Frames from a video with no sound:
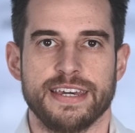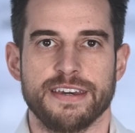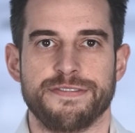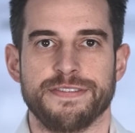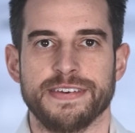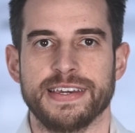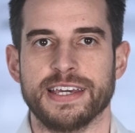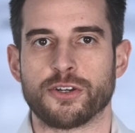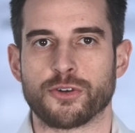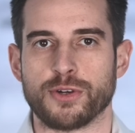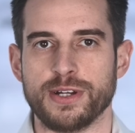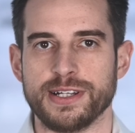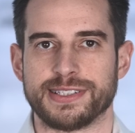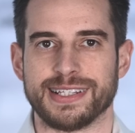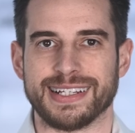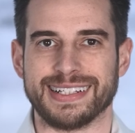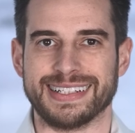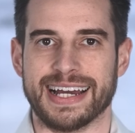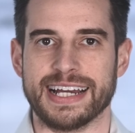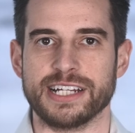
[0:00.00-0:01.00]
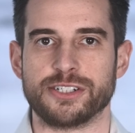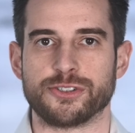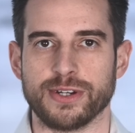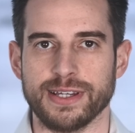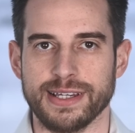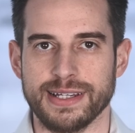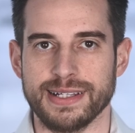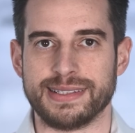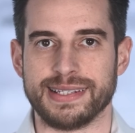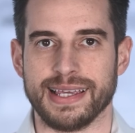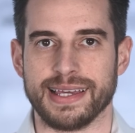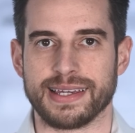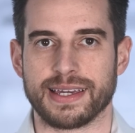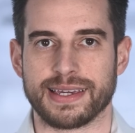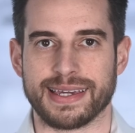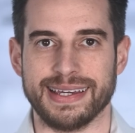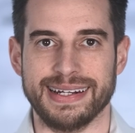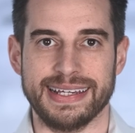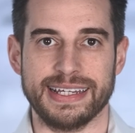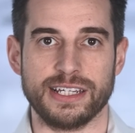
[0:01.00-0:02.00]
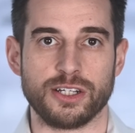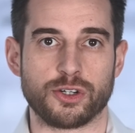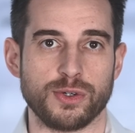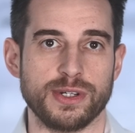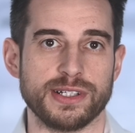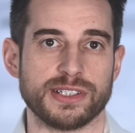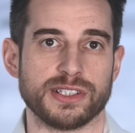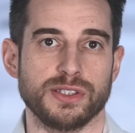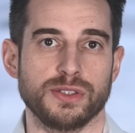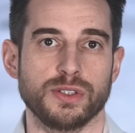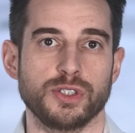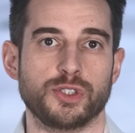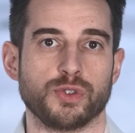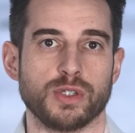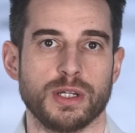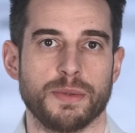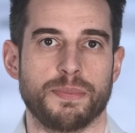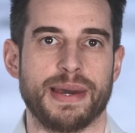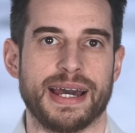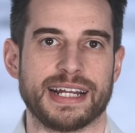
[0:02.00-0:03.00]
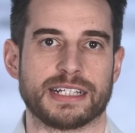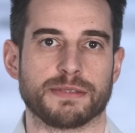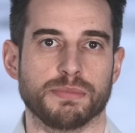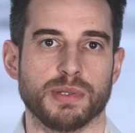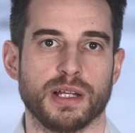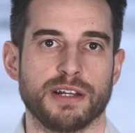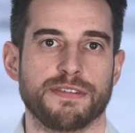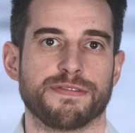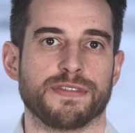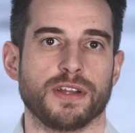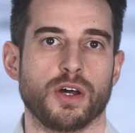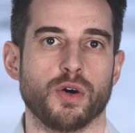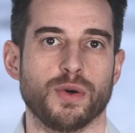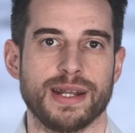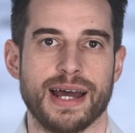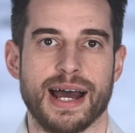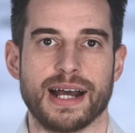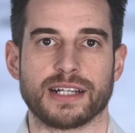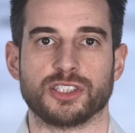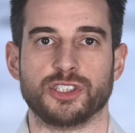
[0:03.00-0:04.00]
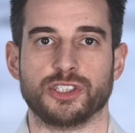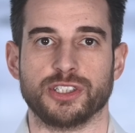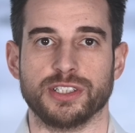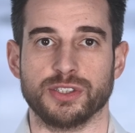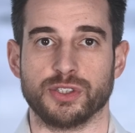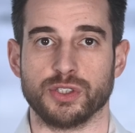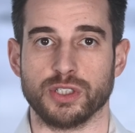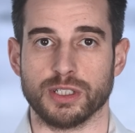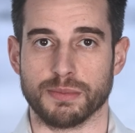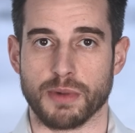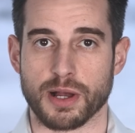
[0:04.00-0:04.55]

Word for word: If increasing nitrate intake can increase nutrient-packed blood flow and oxygen to your